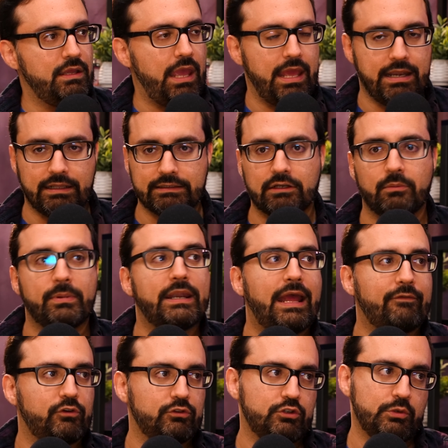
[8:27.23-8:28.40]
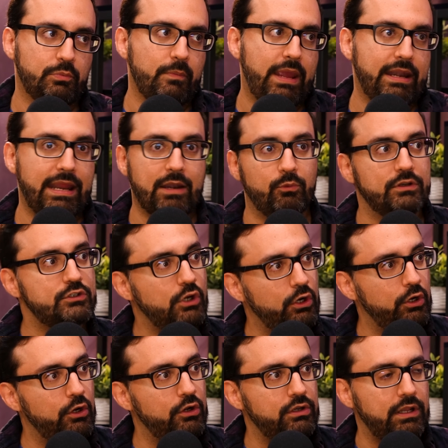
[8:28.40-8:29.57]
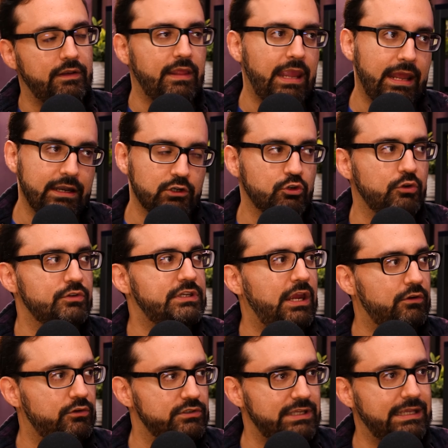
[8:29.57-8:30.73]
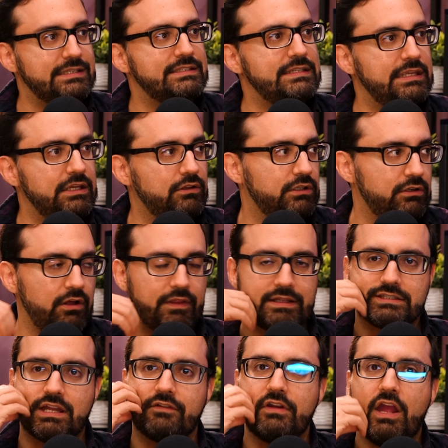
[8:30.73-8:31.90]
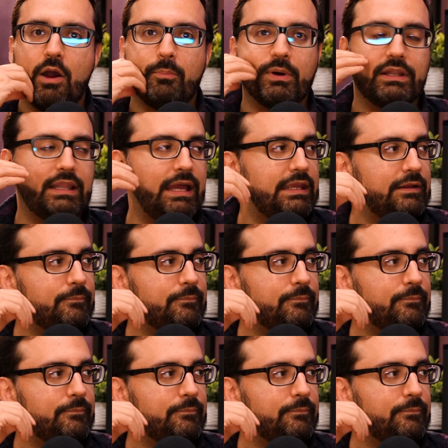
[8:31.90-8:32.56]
And a little bit after Superman had returned, and they had introduced characters like Steel and all that stuff. But